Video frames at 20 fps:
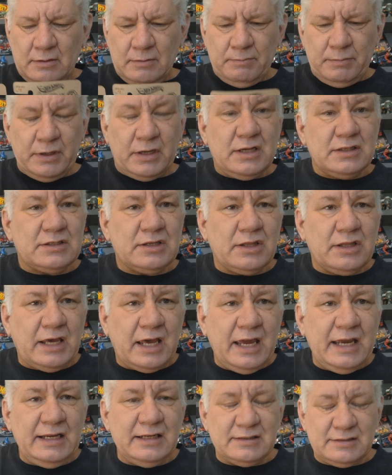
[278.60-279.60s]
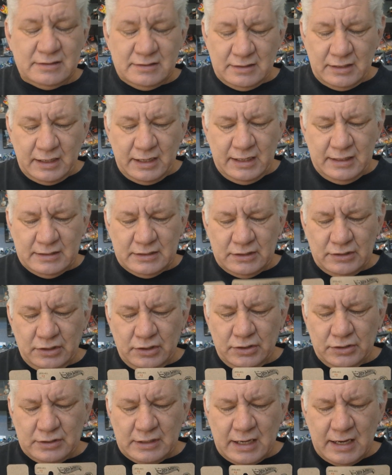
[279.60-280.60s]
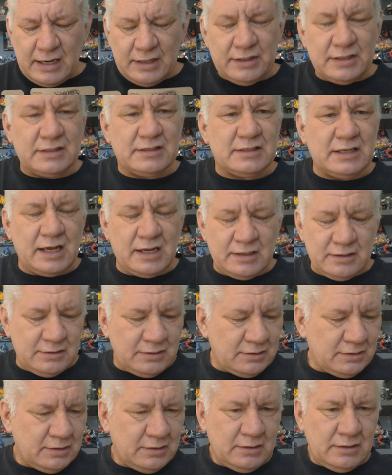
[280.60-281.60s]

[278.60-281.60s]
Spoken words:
Because of the heat in Utah, the sun.